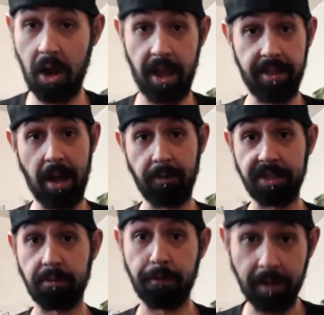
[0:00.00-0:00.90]
and that
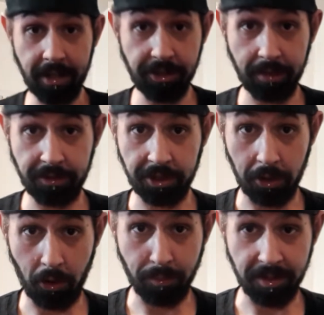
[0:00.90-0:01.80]
was Revenge of
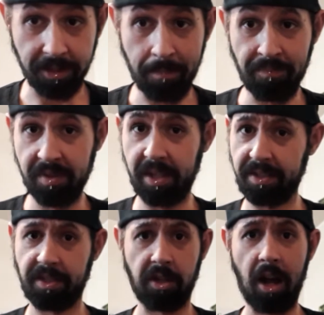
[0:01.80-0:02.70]
Shinobi. This
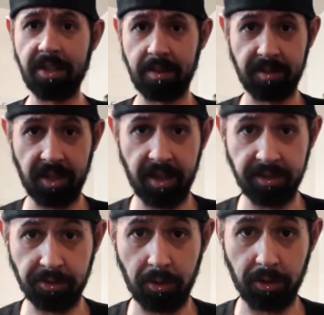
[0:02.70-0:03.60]
is an awesome side
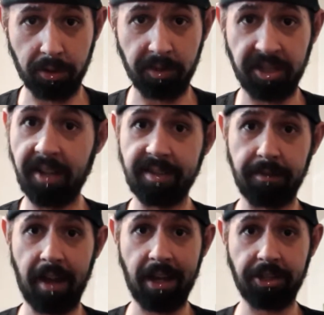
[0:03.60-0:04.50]
scroller with tons
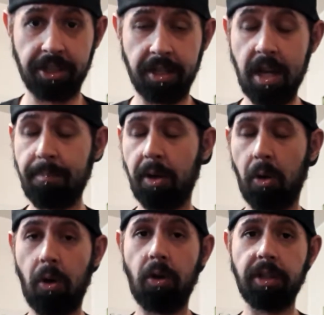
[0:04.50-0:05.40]
of action, but
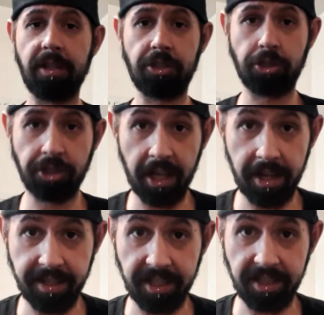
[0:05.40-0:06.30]
holy shit
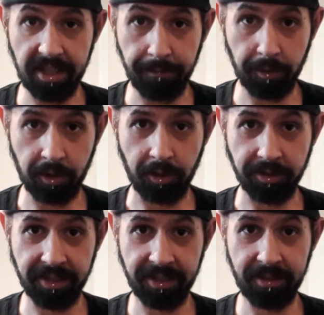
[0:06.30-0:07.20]
is it difficult.